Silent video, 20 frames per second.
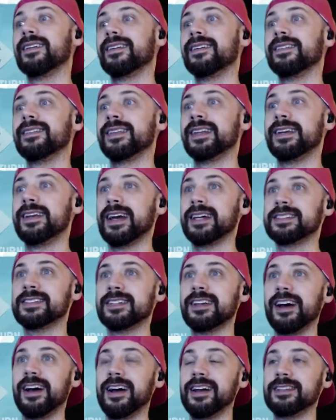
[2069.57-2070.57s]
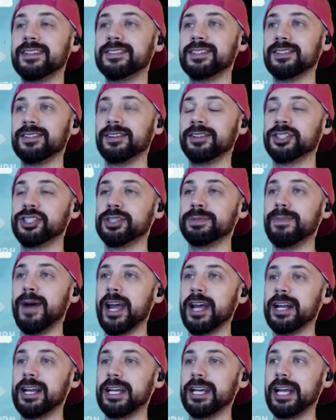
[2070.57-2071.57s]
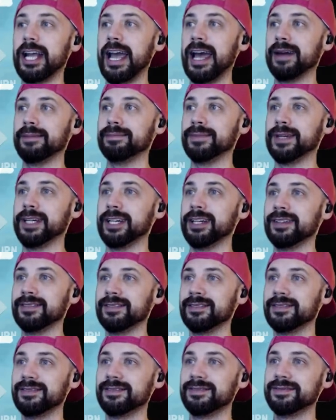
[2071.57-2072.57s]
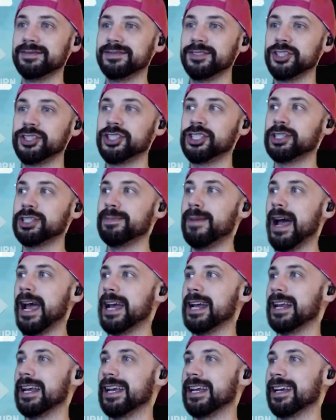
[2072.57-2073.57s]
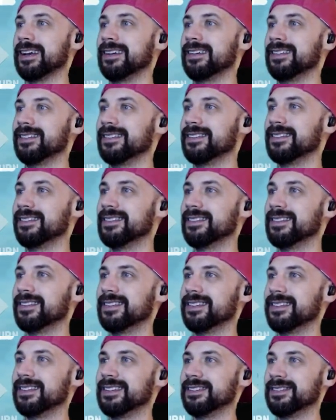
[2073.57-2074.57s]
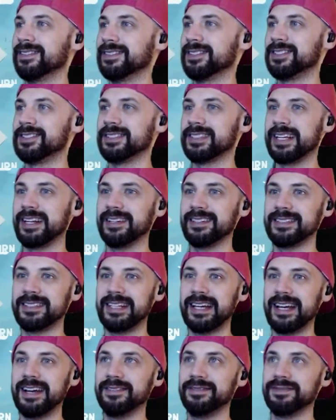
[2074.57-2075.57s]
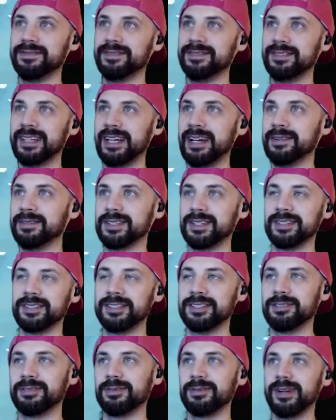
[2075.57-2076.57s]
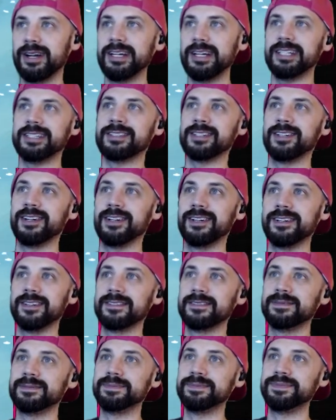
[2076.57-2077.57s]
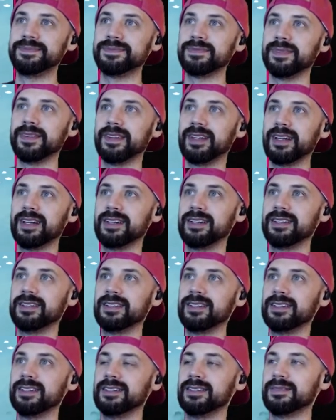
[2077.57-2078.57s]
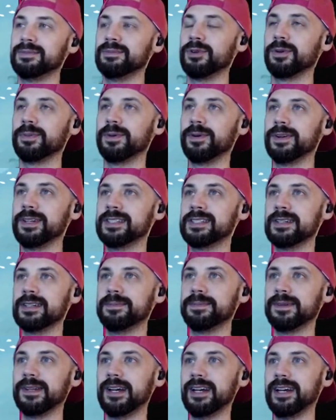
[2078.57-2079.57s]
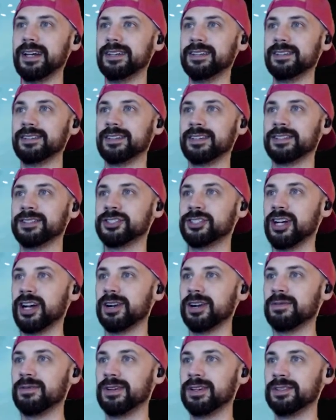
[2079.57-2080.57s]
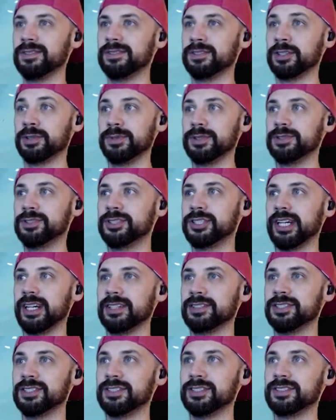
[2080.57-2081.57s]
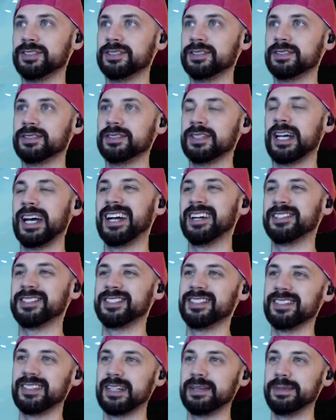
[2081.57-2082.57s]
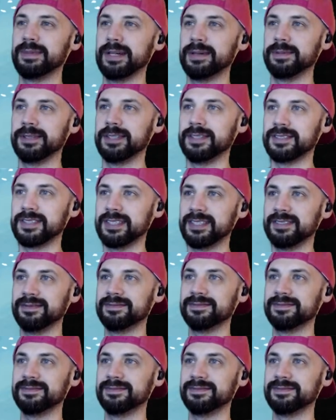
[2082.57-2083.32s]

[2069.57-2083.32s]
The dice gods are smiling at me. Smiling. We'll just use that on staff. That was a great turn. More poison applied. Shock one of your mood change. You're still going to be able to use it.